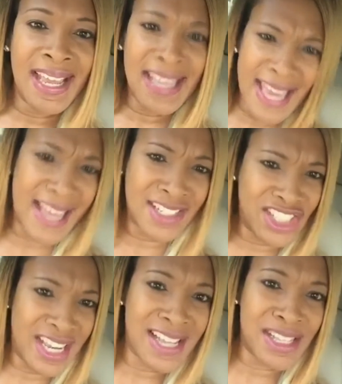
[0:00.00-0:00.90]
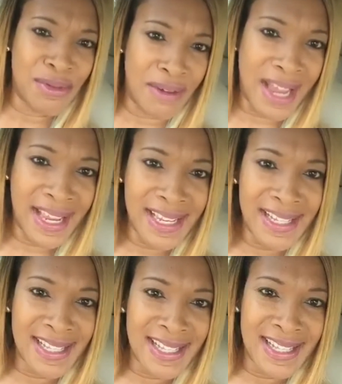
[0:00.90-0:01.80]
yeah, she has the right
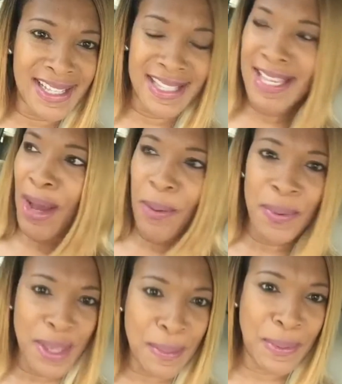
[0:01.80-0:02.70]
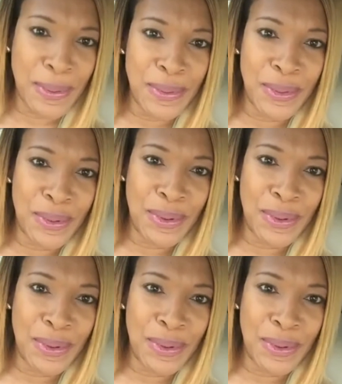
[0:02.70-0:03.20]
to tell people